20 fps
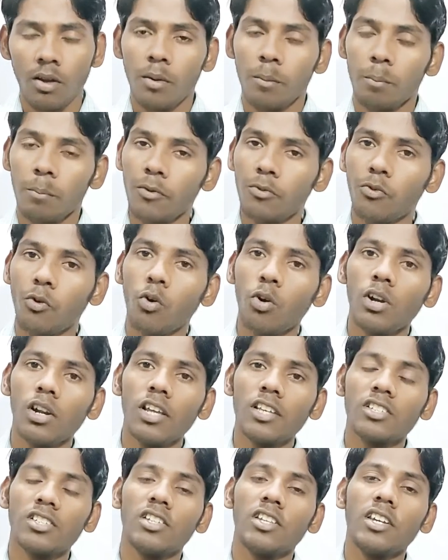Before
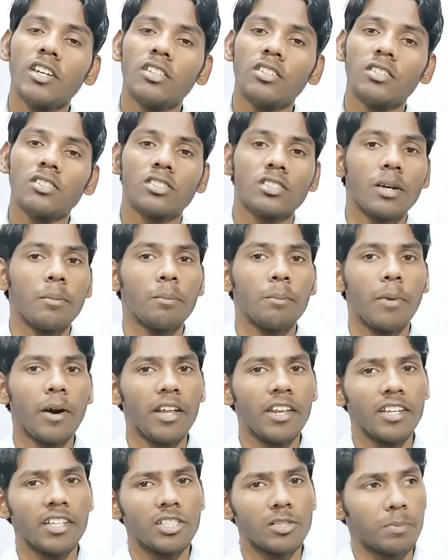listening to
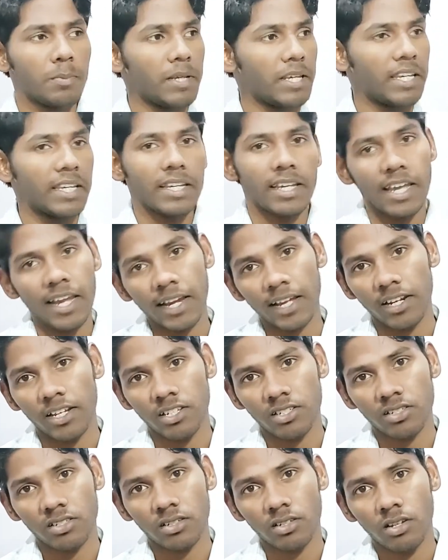somebody speaking
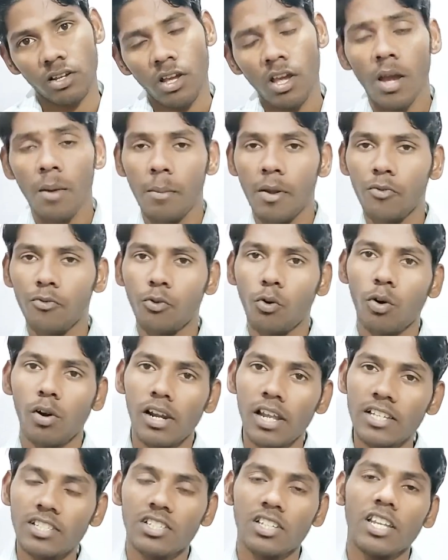English, before
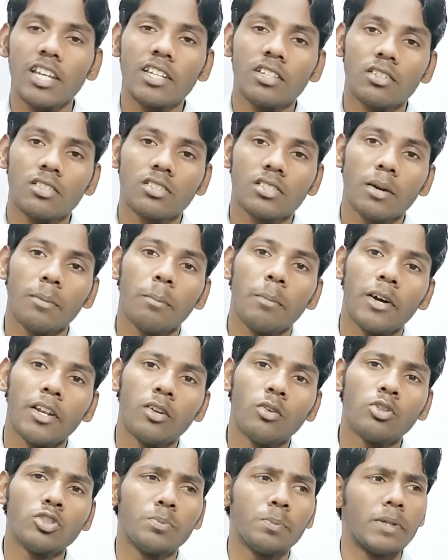listening to somebody
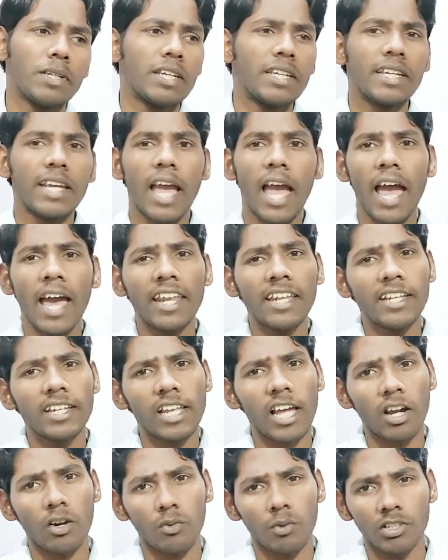who's speaking any
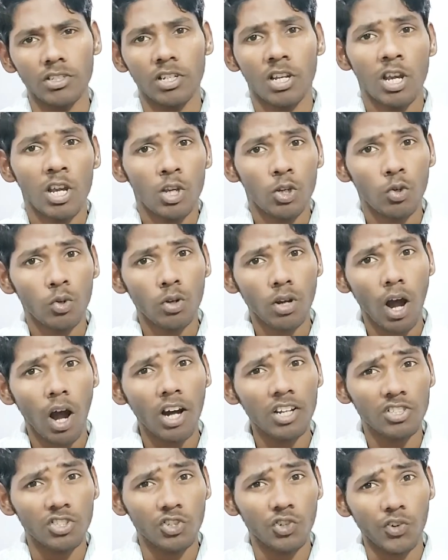language, you
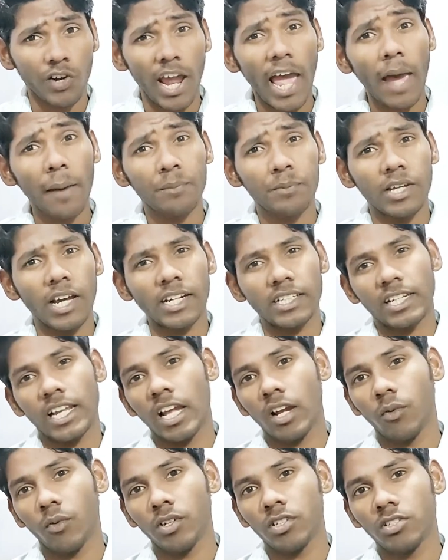can't grab that
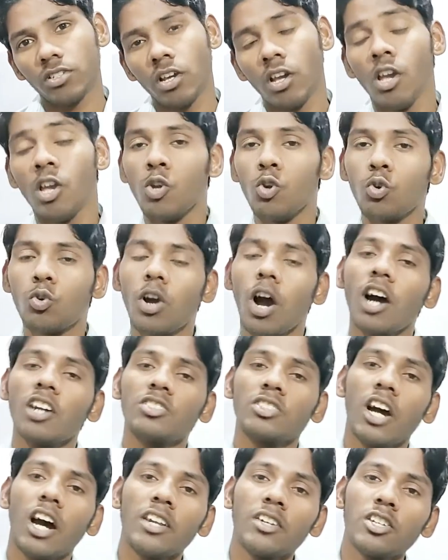language. You can't
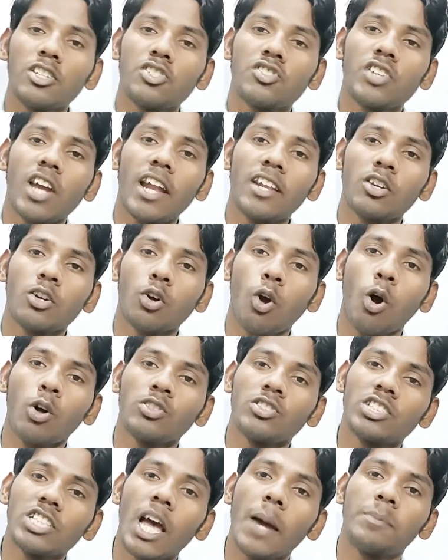understand the
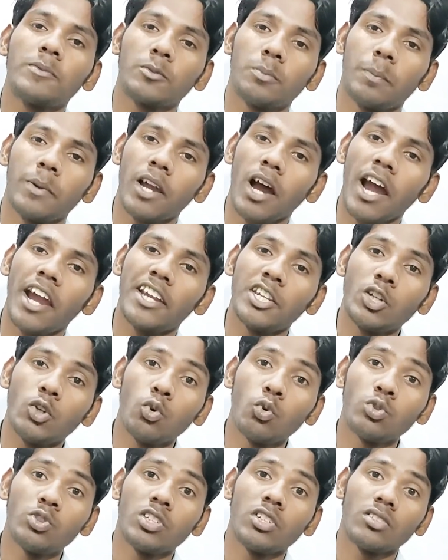concepts behind
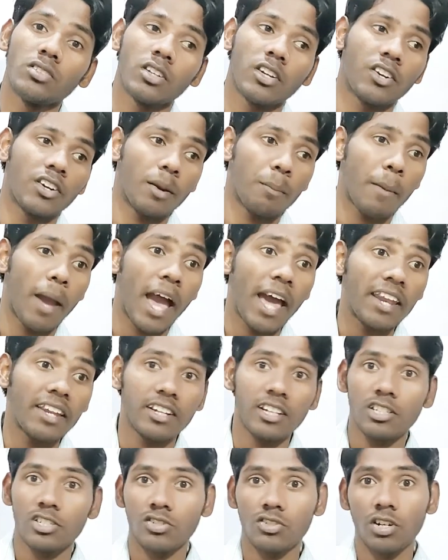using the
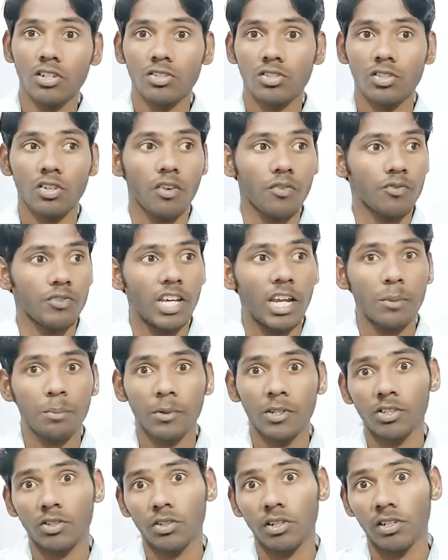grammatical structure of that
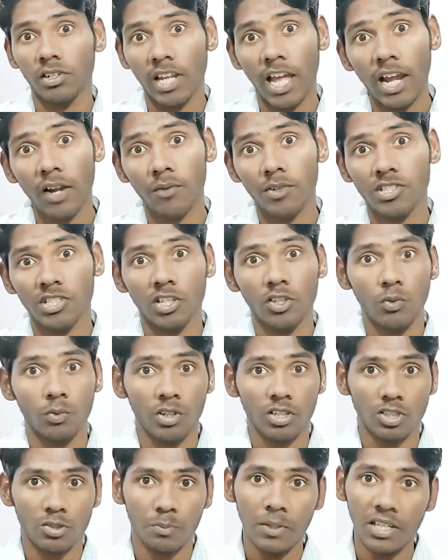particular language that you want
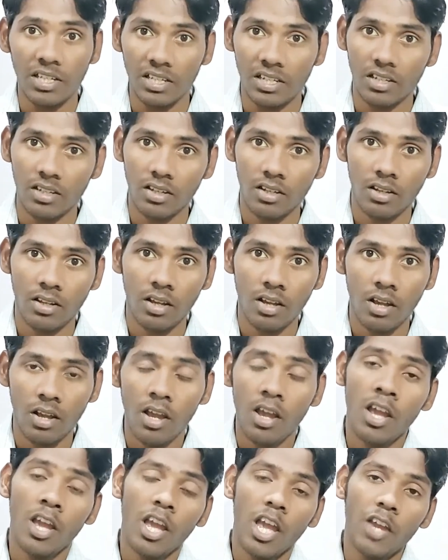to speak.
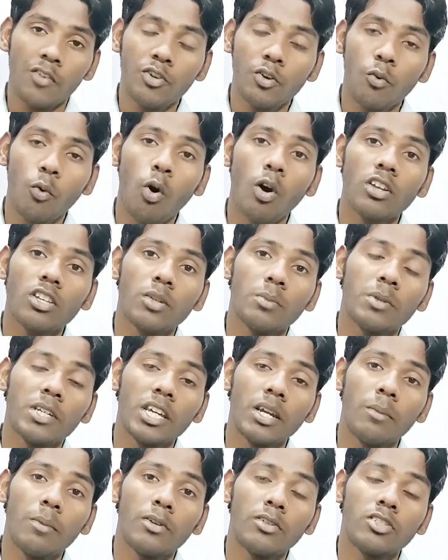If you want to be
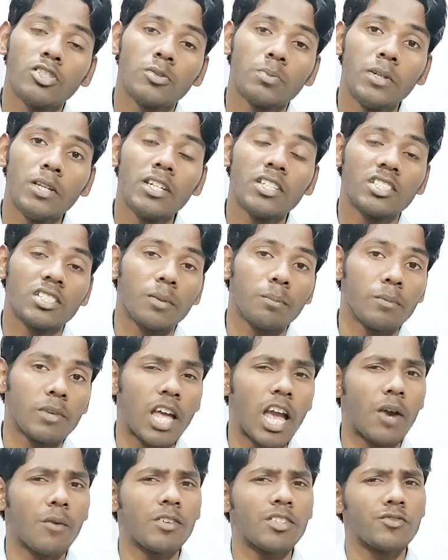able to speak some
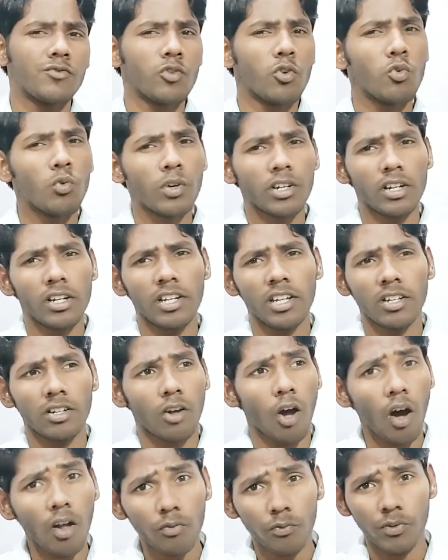language fluently and
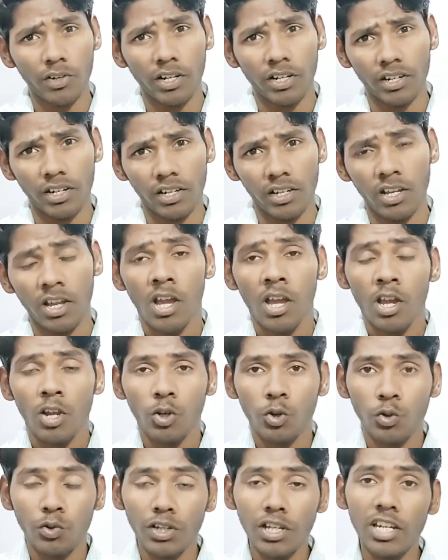confidently,
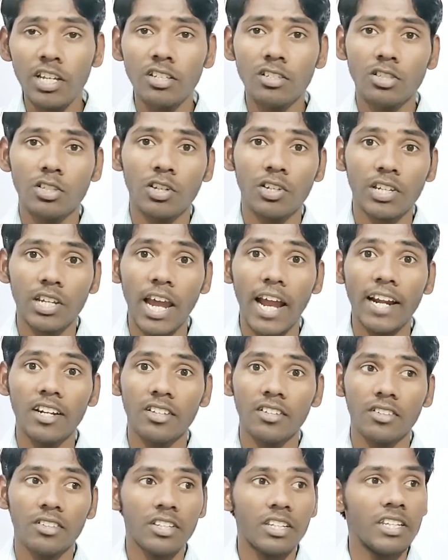you need to
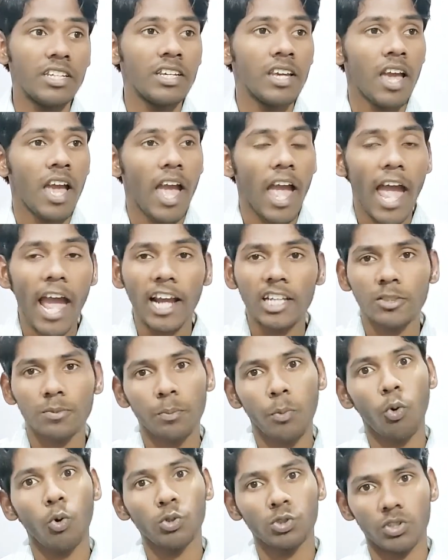get the
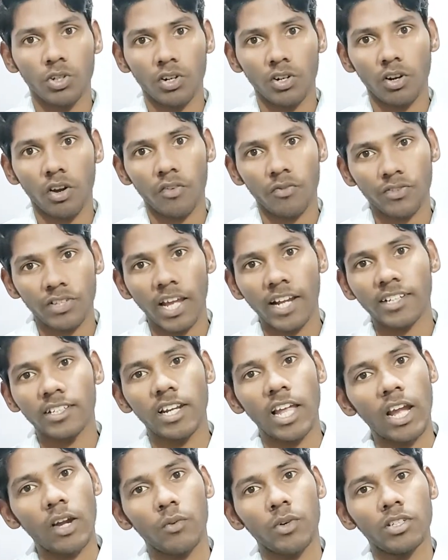exposure of that
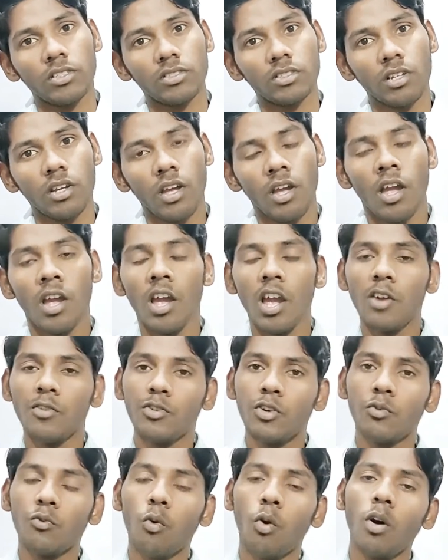language. If
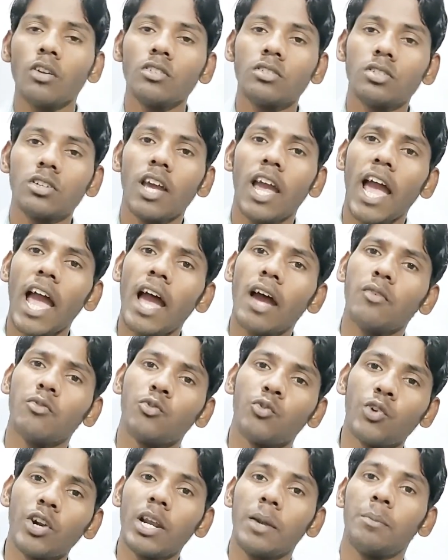you want to have
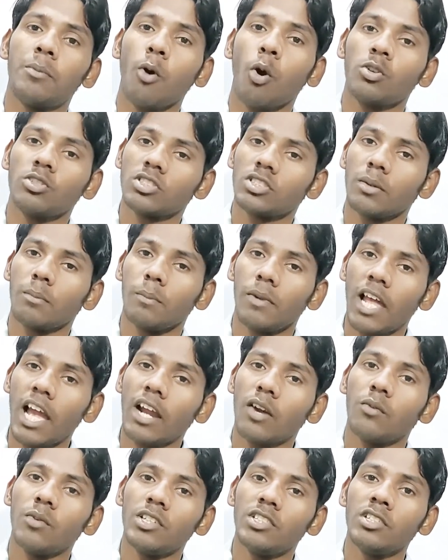grip on some
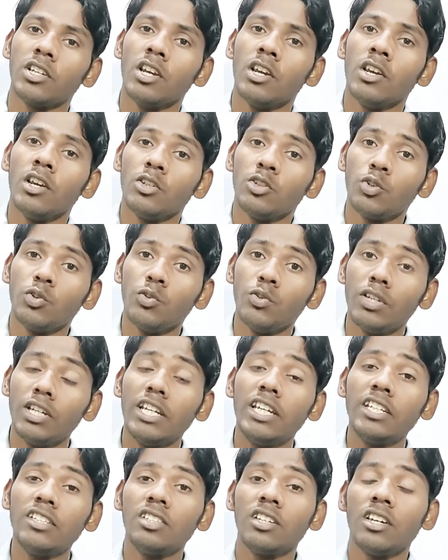language, you
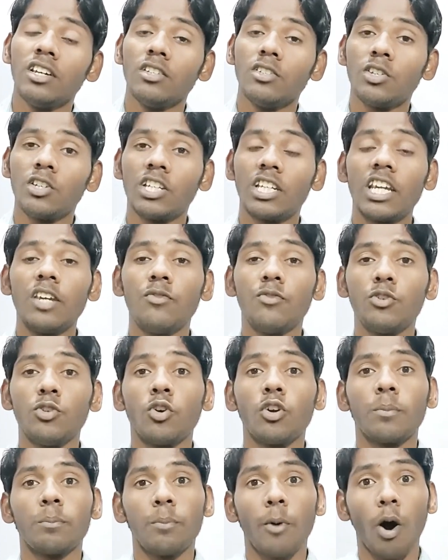need to give
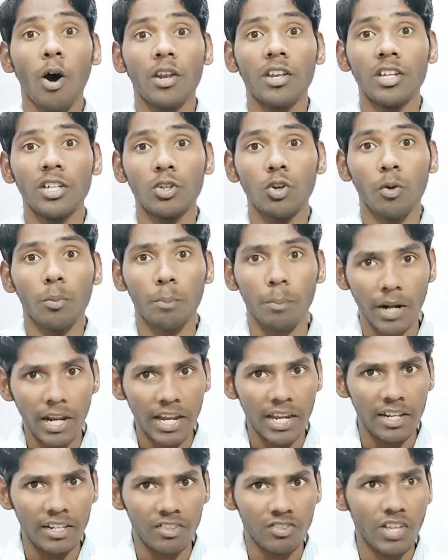your body, your
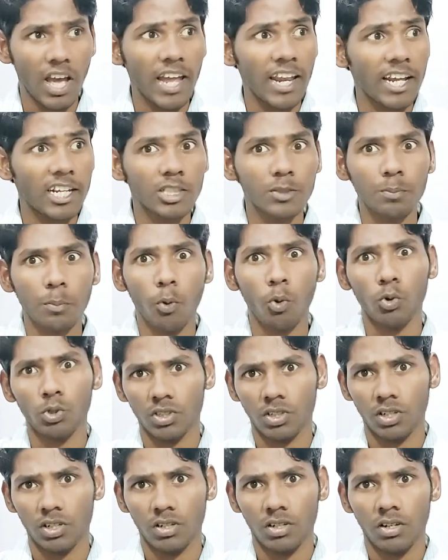brain that
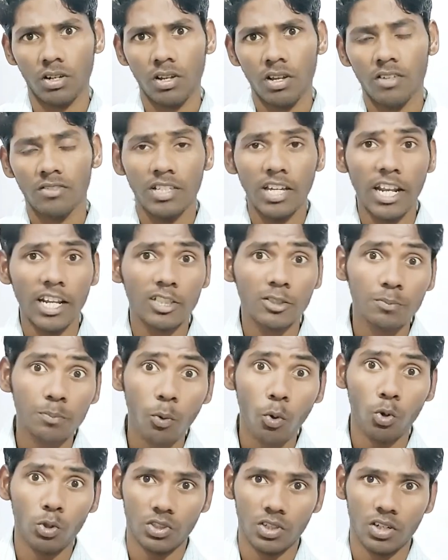exposure.
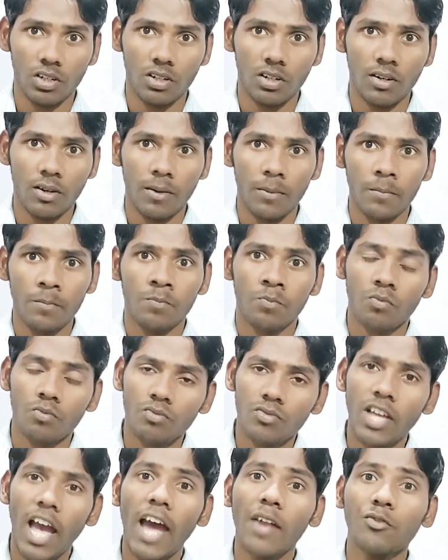
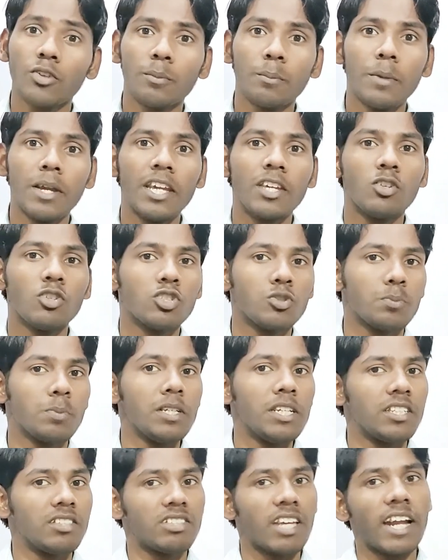That would make you
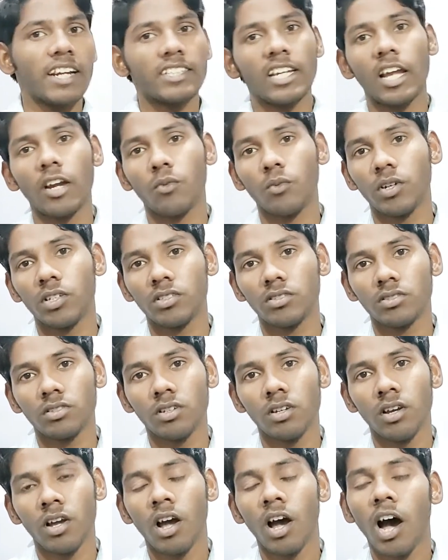speak that language.
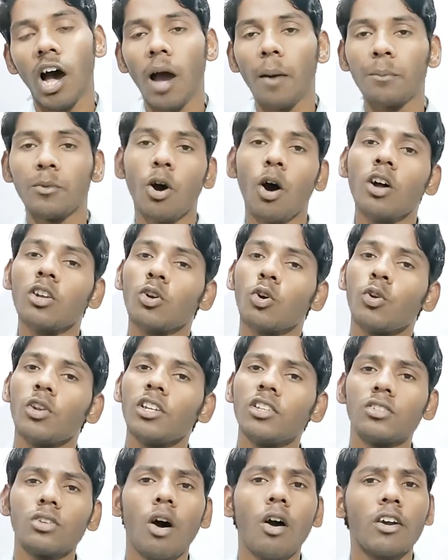I'm not only
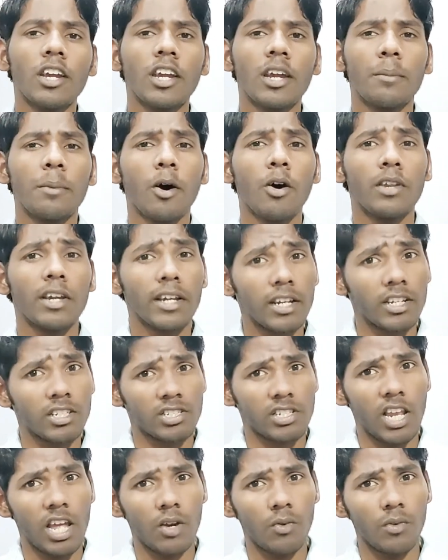talking about
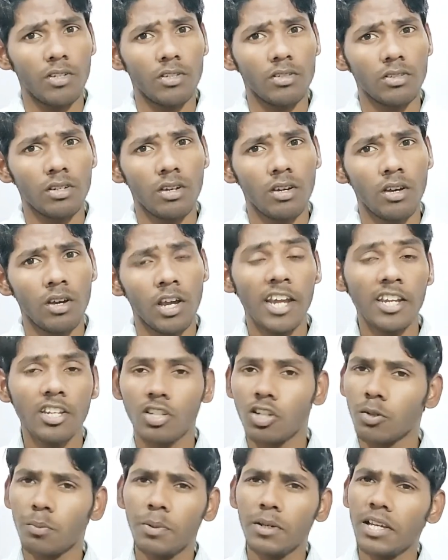English language. It
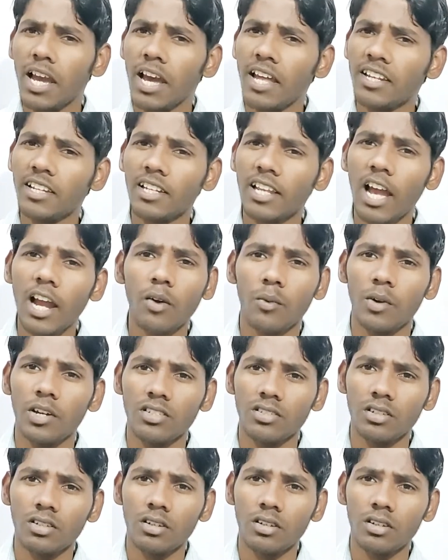could be any language.